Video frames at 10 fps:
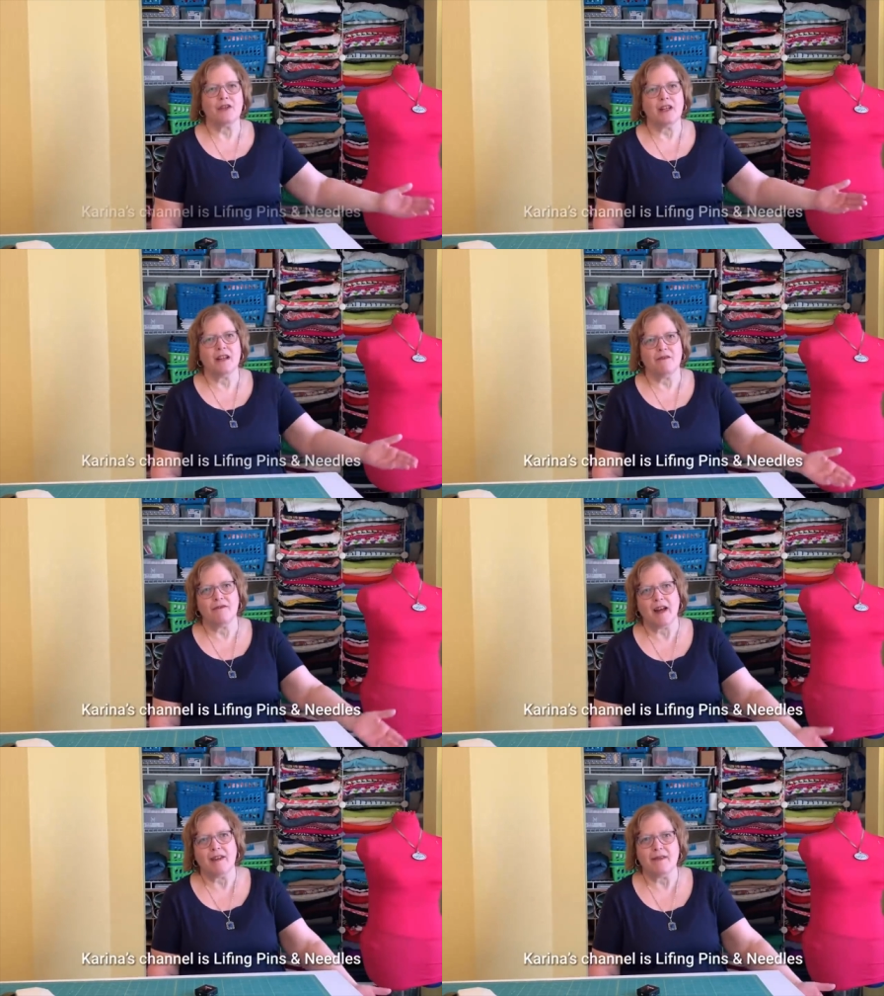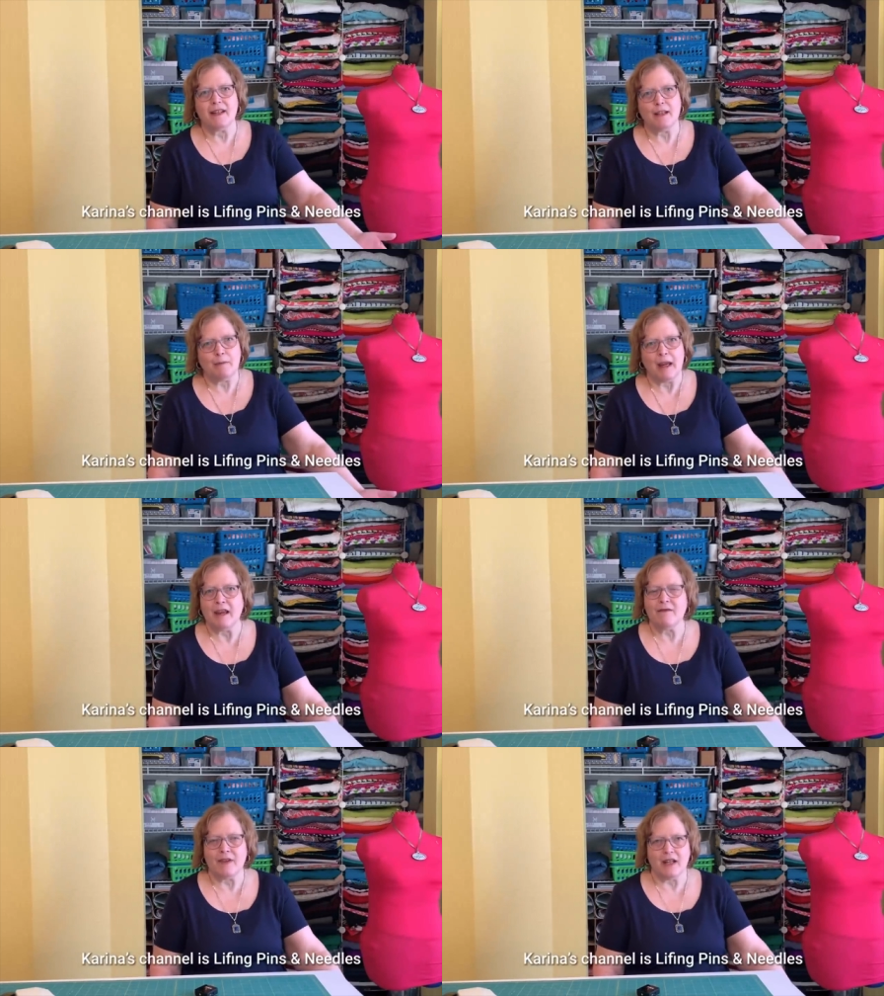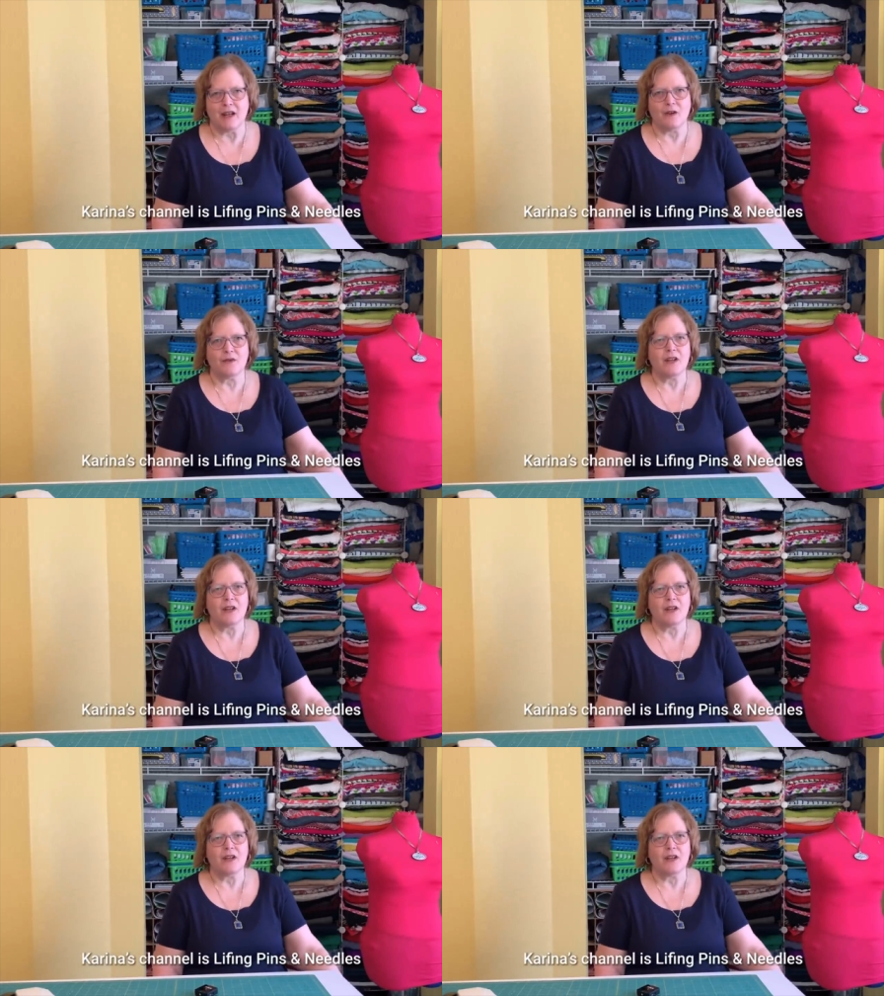She did 5 easy pant videos.